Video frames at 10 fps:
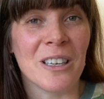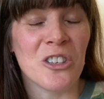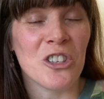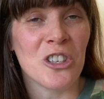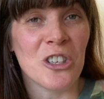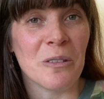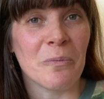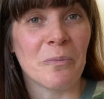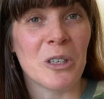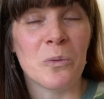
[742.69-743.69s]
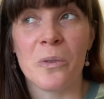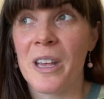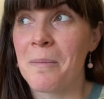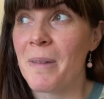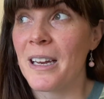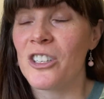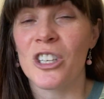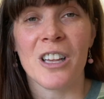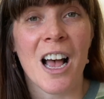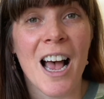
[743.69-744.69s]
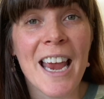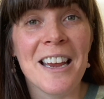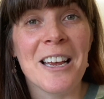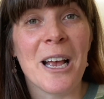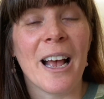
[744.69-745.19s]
in June, which will then mean July,